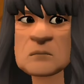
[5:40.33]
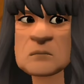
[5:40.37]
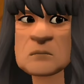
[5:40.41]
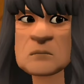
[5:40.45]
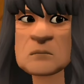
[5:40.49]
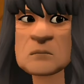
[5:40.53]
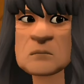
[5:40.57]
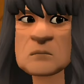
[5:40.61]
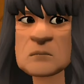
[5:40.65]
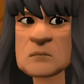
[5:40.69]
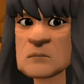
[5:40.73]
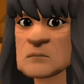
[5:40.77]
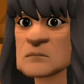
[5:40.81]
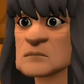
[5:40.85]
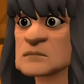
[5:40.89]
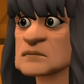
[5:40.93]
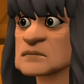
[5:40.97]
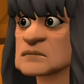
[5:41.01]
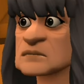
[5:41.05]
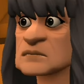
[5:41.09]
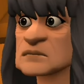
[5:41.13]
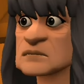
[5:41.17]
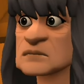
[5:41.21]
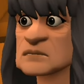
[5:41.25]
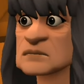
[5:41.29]

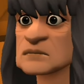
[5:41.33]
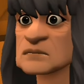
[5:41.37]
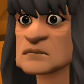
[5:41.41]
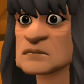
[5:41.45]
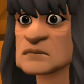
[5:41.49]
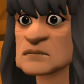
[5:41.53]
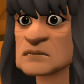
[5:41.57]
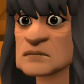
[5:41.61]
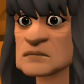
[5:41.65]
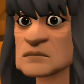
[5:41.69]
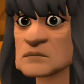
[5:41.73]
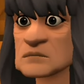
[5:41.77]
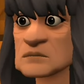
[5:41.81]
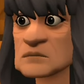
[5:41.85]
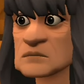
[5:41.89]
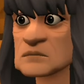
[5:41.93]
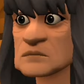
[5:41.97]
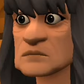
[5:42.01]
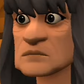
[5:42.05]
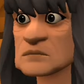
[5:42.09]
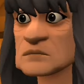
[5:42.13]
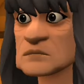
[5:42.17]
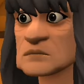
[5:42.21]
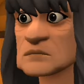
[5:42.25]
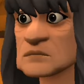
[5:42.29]

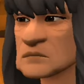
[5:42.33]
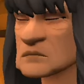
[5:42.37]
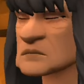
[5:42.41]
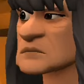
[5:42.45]
Nothing is said.